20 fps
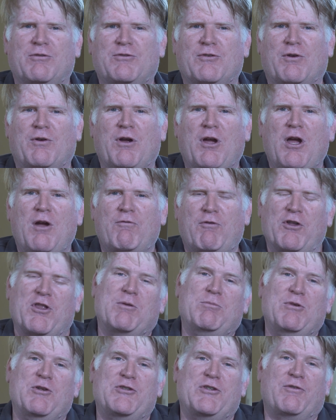So for
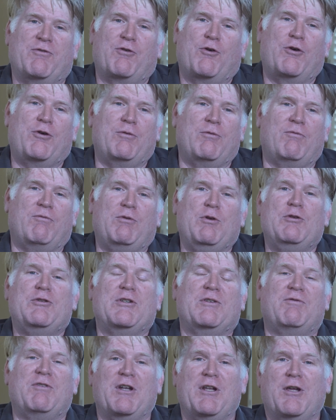the
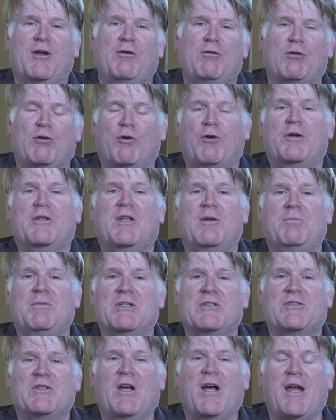music video, Lord, Give
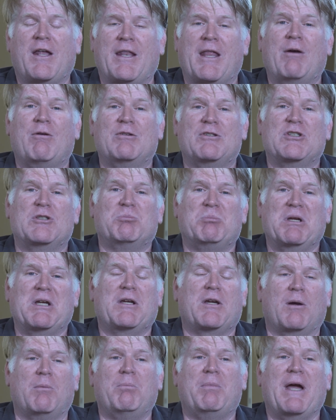Me a Sign, that was his
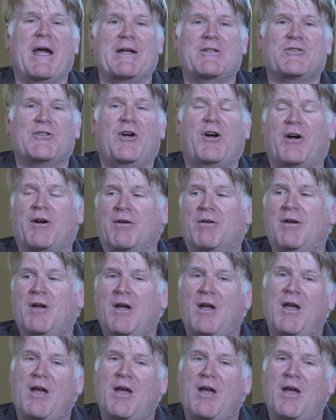big comeback song.